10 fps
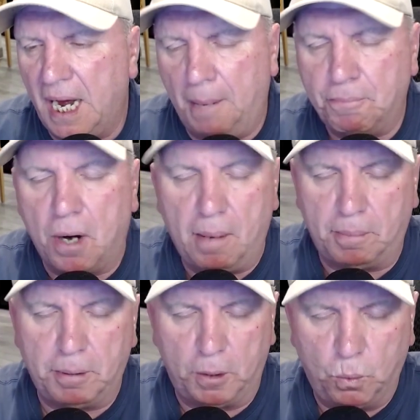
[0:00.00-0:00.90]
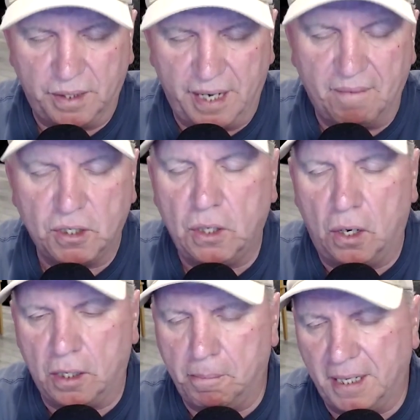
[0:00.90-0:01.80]
I probably will never
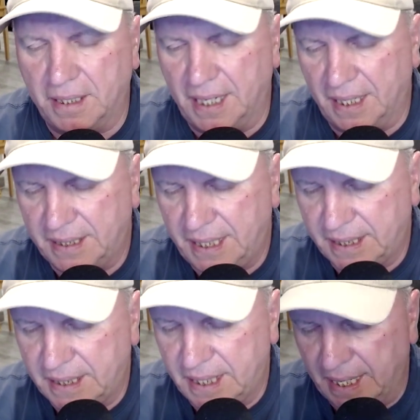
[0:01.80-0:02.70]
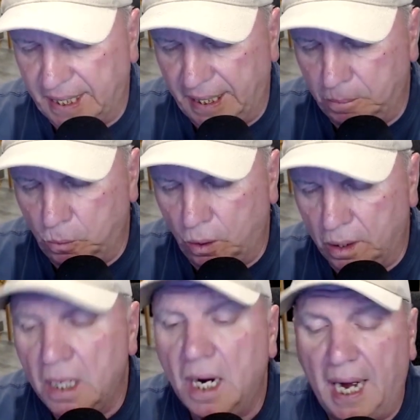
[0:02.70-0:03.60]
talk about it on TikTok anymore.